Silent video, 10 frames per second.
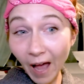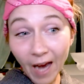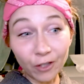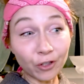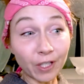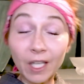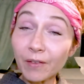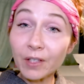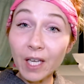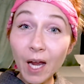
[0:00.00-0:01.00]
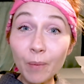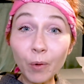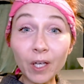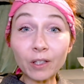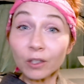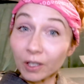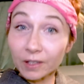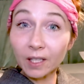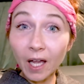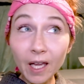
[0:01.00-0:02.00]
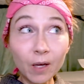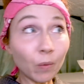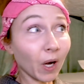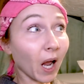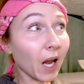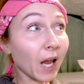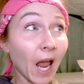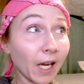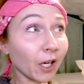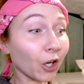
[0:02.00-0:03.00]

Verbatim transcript: actually give a damn what it looks like when I hang a